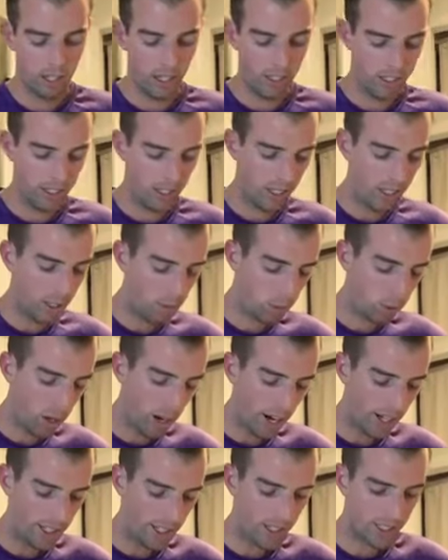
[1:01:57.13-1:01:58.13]
is another
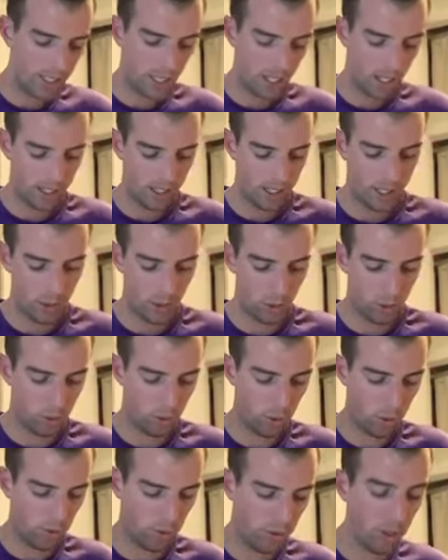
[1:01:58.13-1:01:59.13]
practice that can lead to
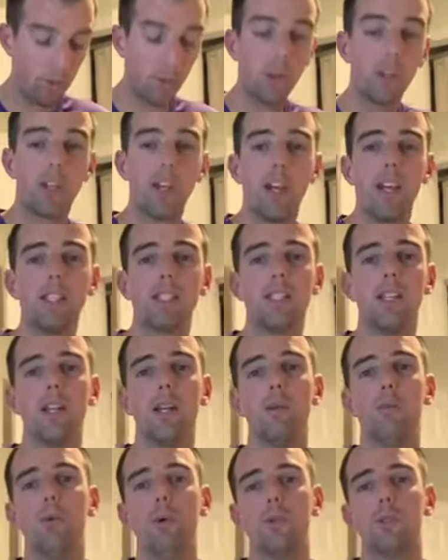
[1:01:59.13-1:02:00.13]
improved communication
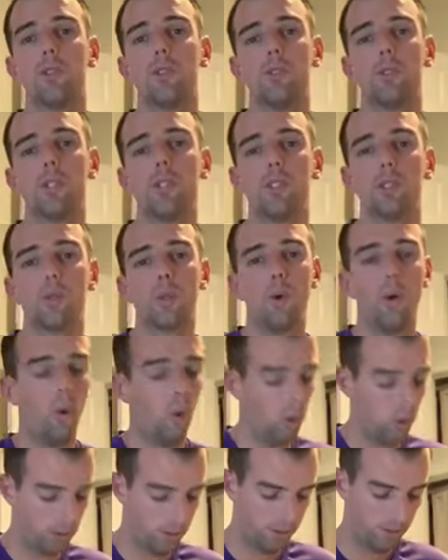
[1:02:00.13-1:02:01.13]
and emotional
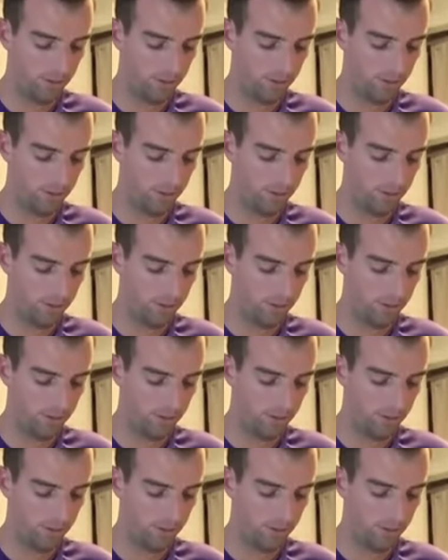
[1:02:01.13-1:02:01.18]
control.